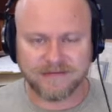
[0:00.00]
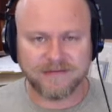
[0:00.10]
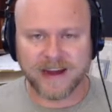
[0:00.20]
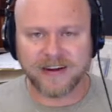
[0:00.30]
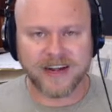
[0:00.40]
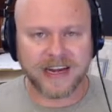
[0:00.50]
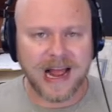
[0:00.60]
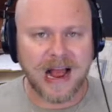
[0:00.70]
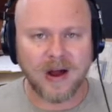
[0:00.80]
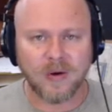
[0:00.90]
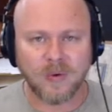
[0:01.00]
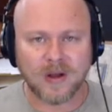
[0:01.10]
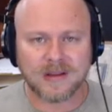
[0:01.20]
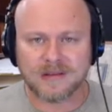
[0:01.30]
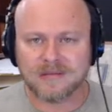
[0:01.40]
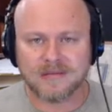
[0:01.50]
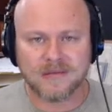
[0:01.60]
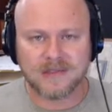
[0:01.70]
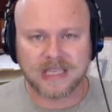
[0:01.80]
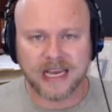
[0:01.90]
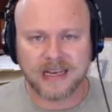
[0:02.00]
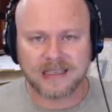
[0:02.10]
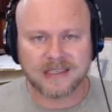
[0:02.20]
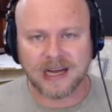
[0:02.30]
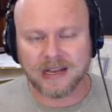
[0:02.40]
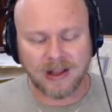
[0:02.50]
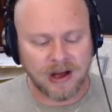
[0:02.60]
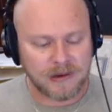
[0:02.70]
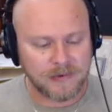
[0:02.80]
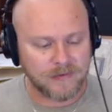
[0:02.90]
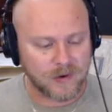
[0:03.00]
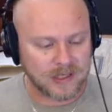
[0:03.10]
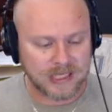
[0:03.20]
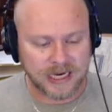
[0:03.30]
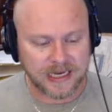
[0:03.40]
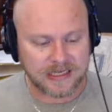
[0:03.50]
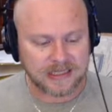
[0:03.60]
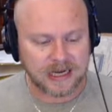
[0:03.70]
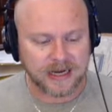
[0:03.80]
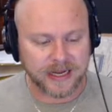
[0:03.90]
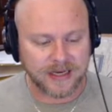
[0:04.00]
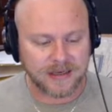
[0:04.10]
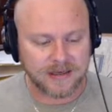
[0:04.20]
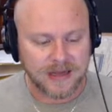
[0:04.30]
ferreted out what Satan has done long before Satan has done it.